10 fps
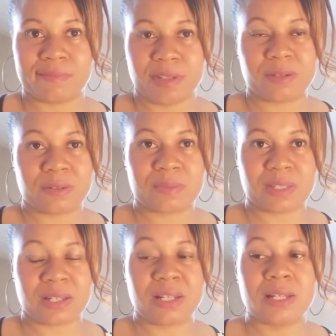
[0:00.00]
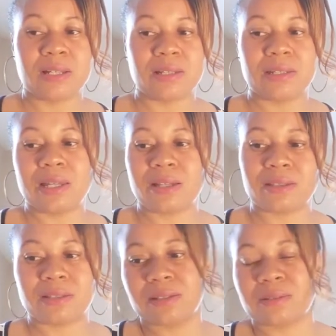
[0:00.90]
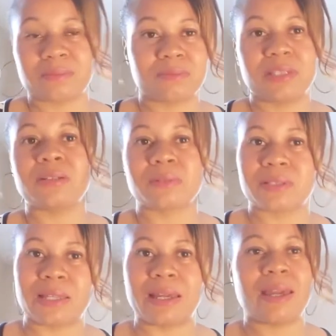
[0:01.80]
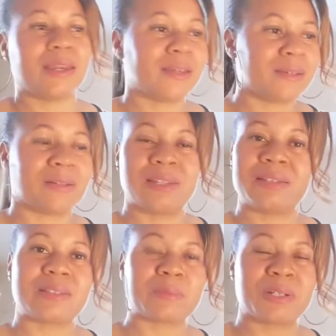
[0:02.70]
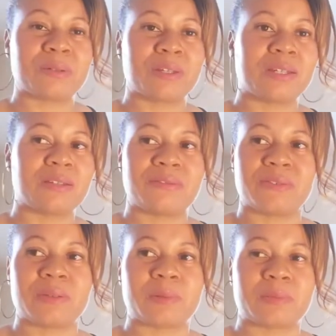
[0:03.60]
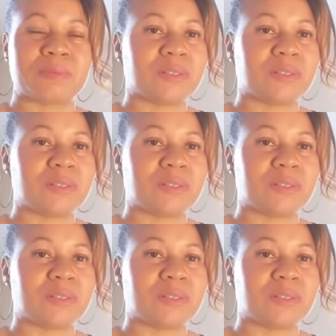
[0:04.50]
You know what I'm saying? let them deal with the hand or let them go get it from,